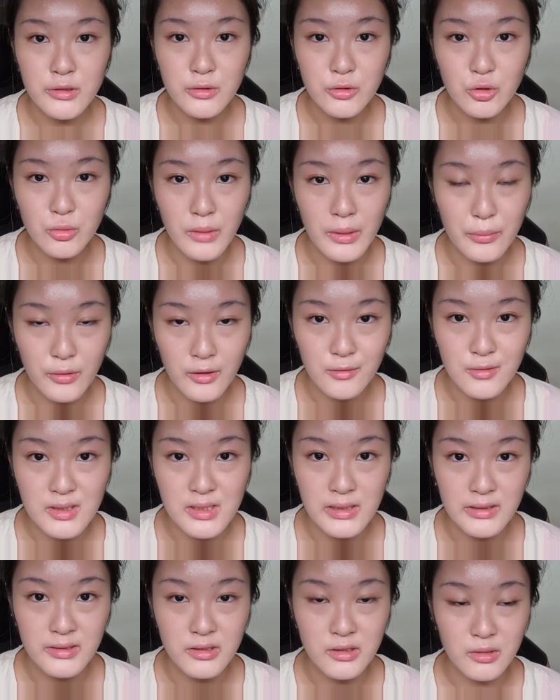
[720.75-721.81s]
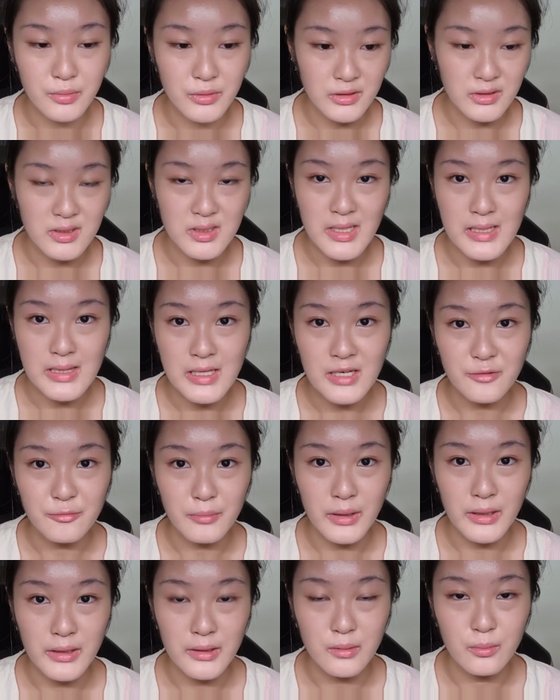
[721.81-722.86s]
gonna do my brows later because I left
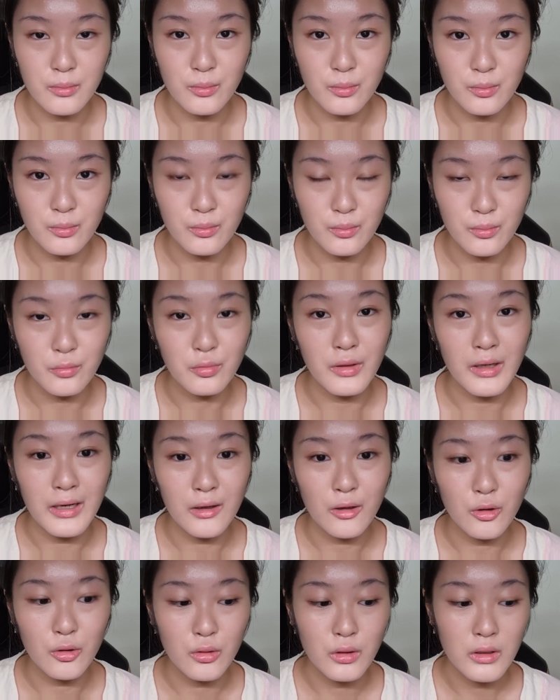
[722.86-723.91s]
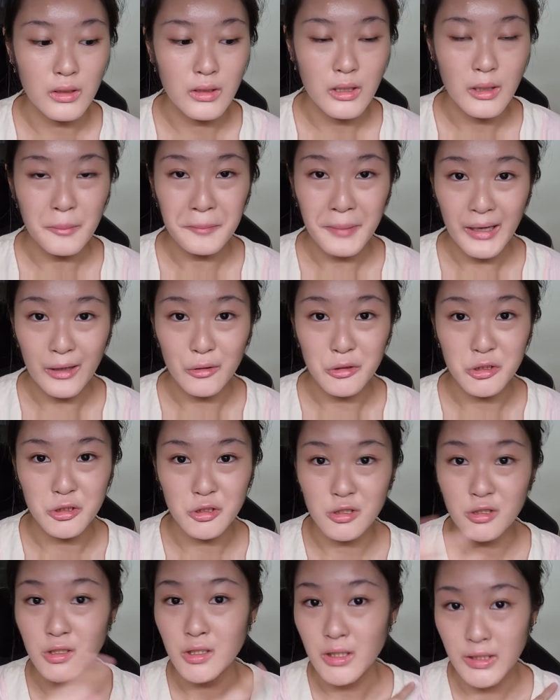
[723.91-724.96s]
my brow
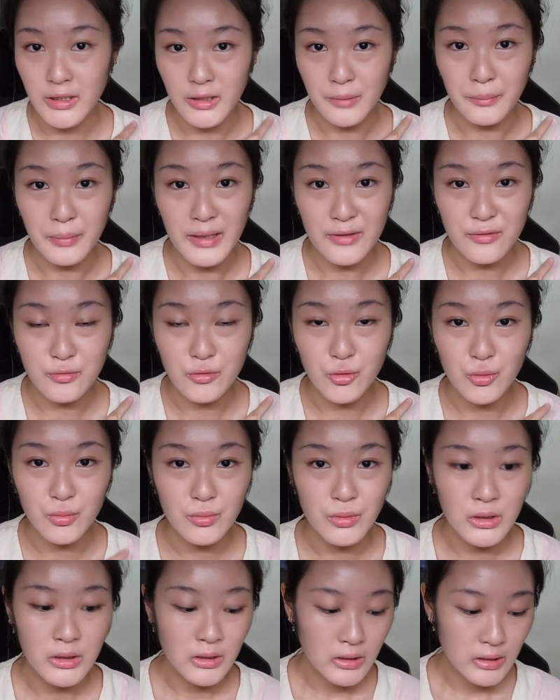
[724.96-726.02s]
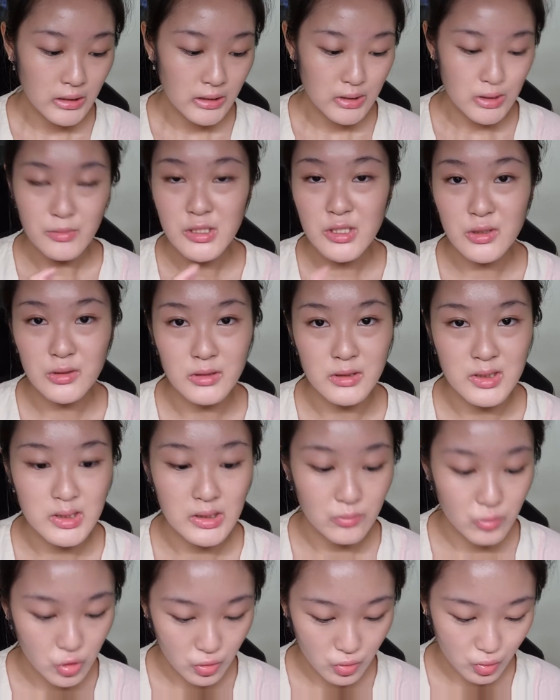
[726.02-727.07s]
powder in the bathroom. So I'm just gonna
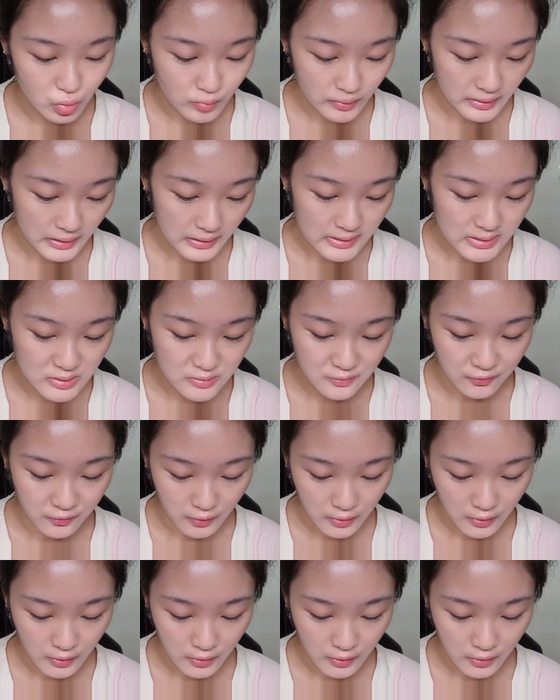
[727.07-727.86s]
skip to do my eyes